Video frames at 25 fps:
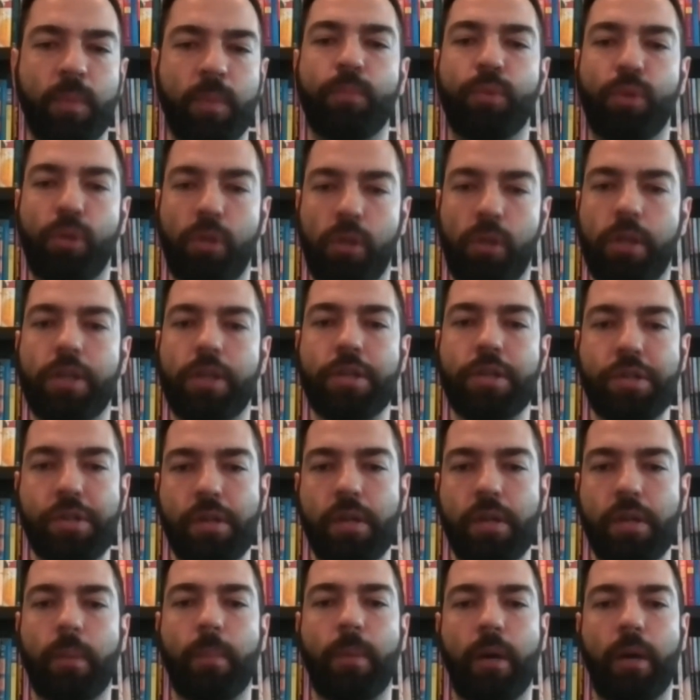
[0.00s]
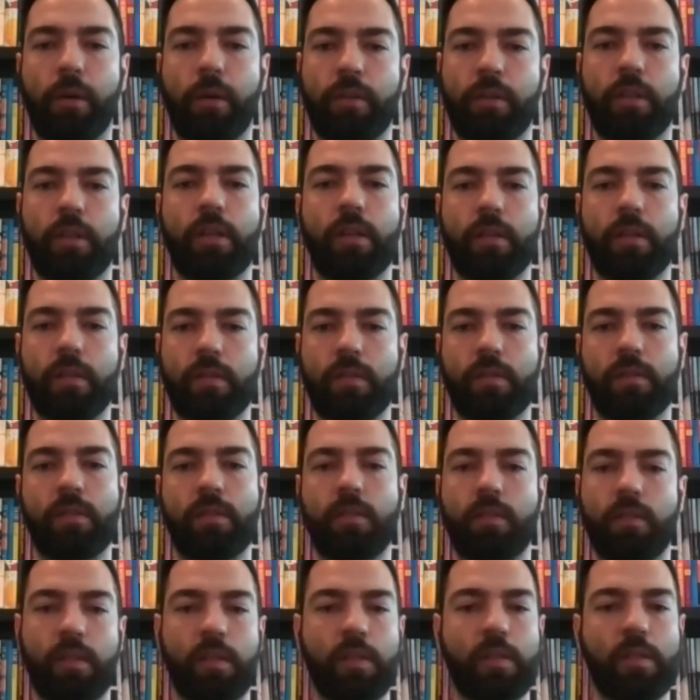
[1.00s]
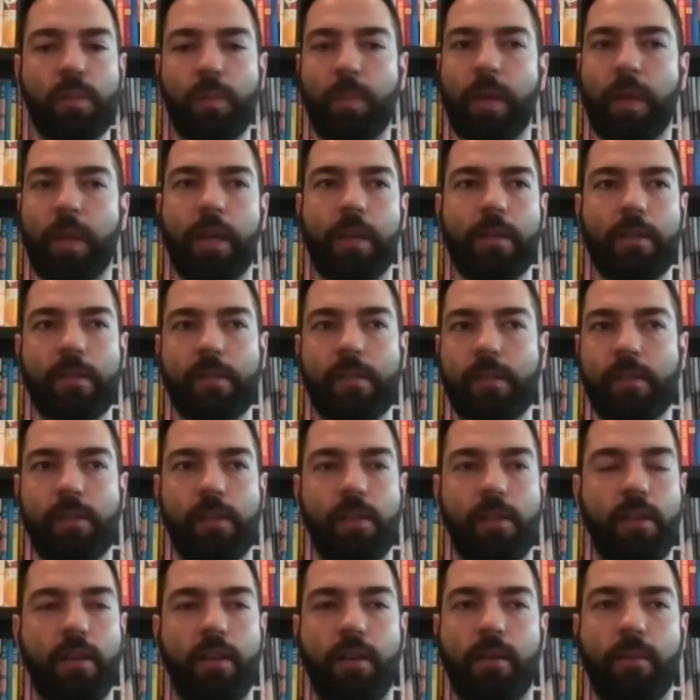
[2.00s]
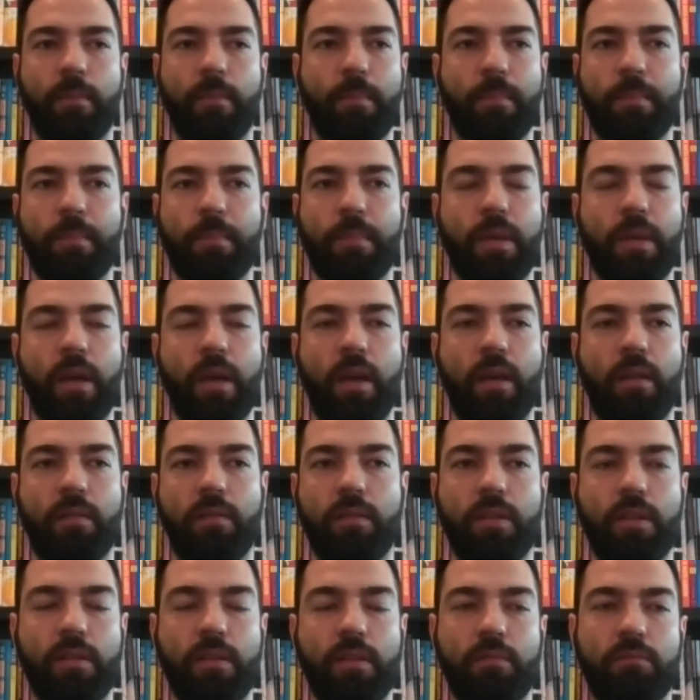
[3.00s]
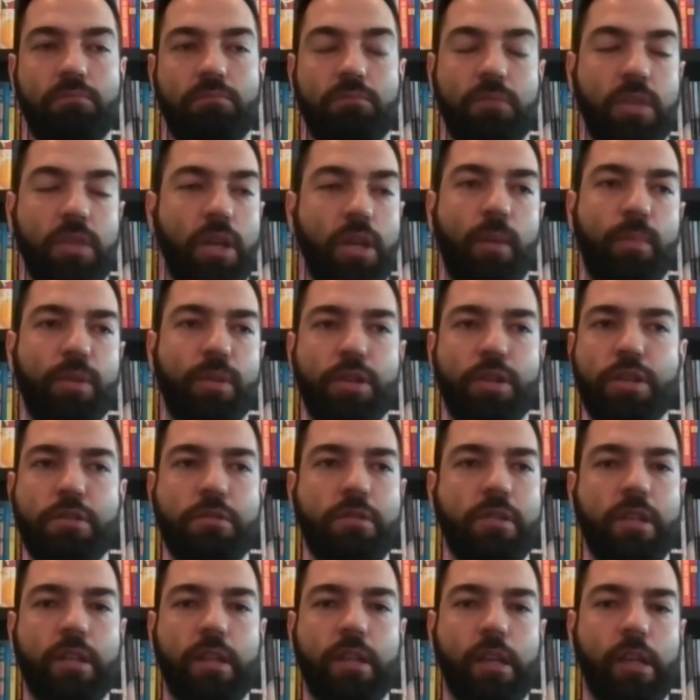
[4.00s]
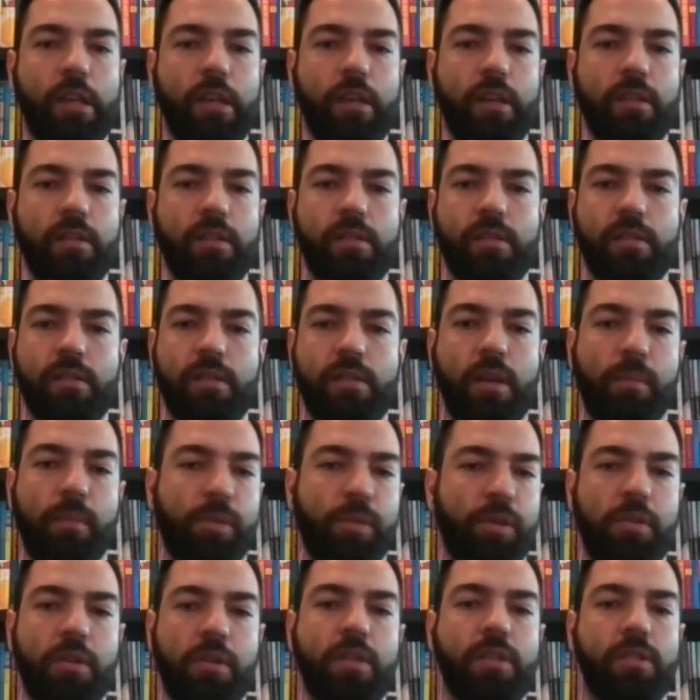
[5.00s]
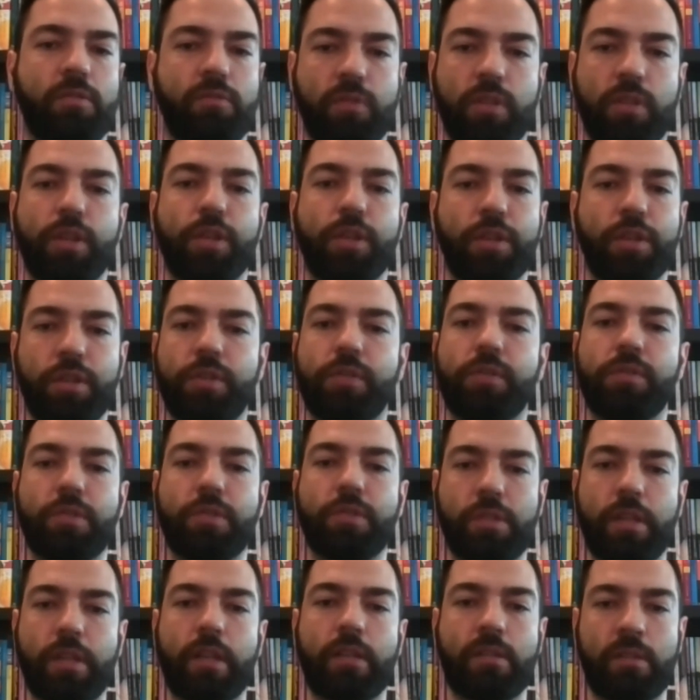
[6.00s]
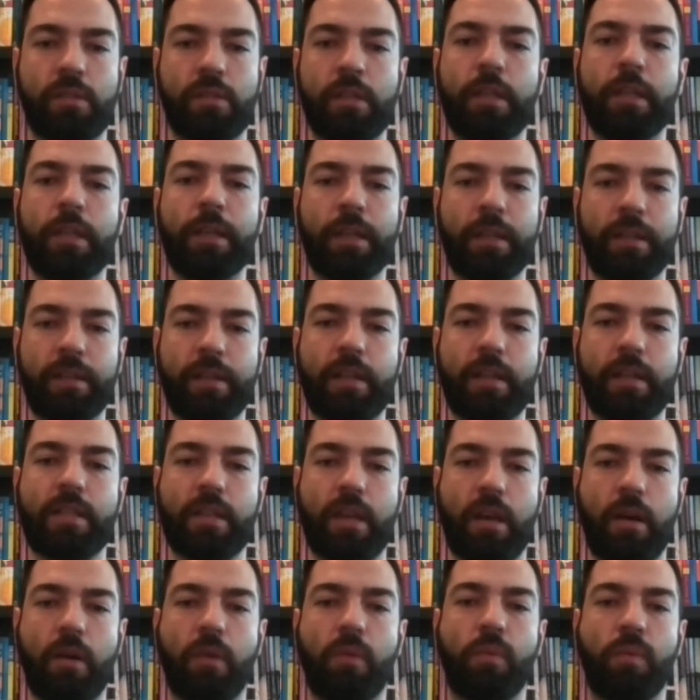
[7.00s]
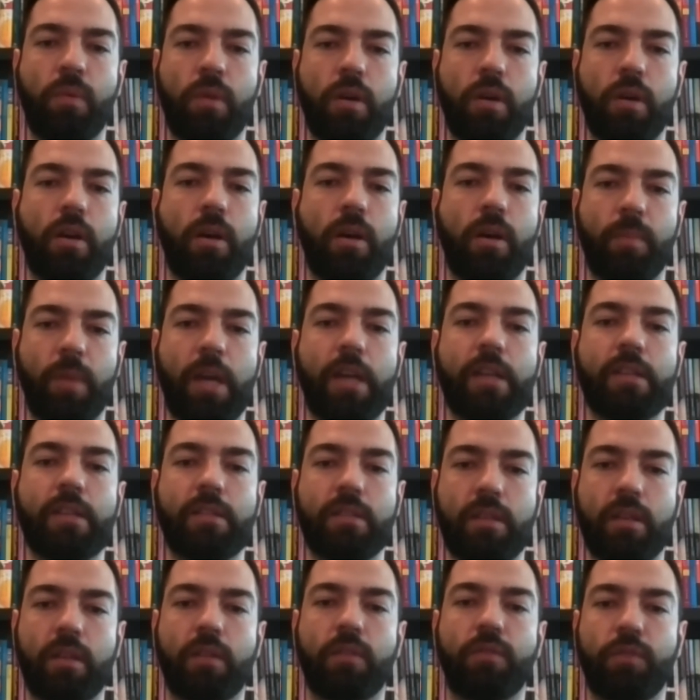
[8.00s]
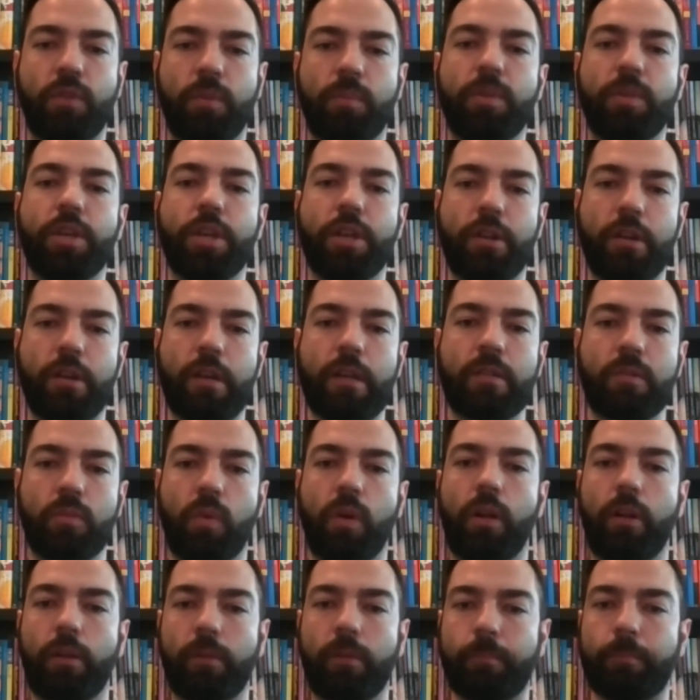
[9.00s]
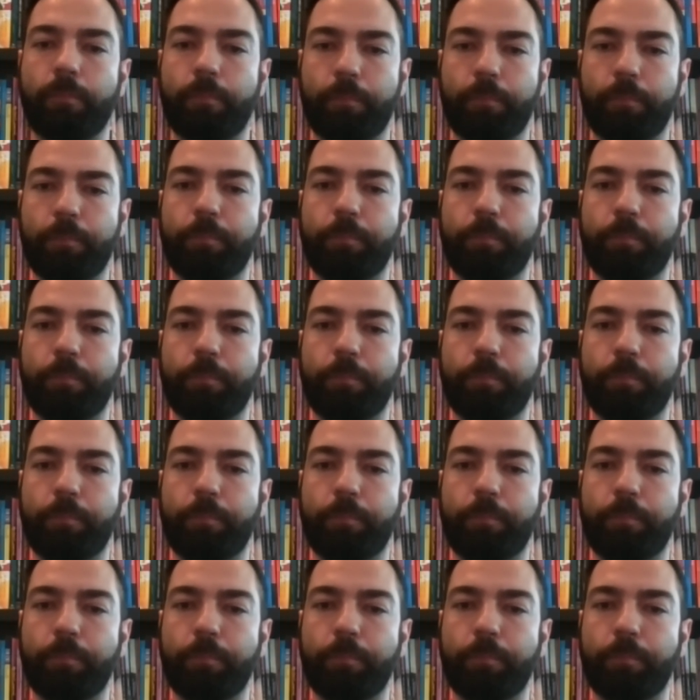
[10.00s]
bullish about this space, and the opportunity is really huge. That's how I see it from here as well.